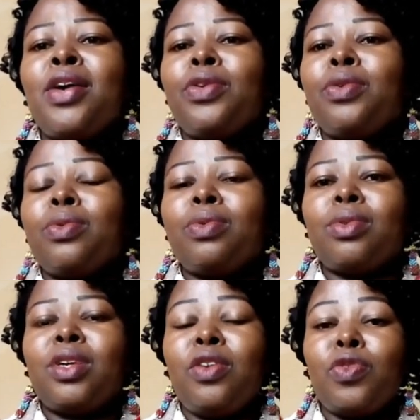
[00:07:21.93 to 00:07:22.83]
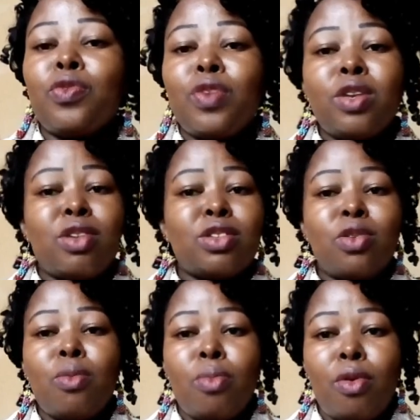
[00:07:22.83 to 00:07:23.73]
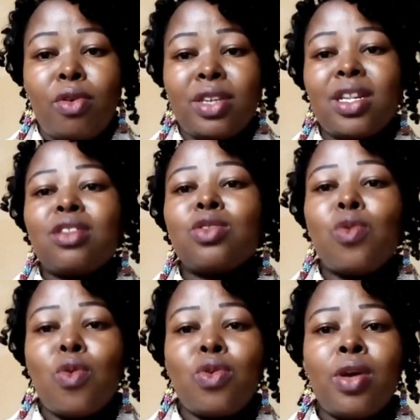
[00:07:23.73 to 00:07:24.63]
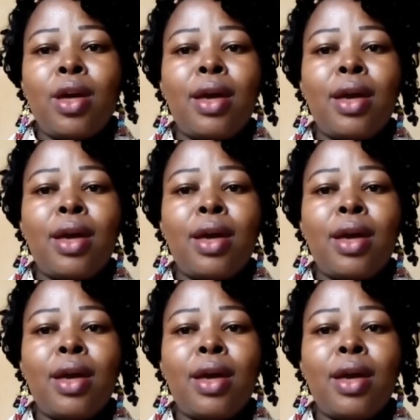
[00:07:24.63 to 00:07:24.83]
if you feel you're so bored, just go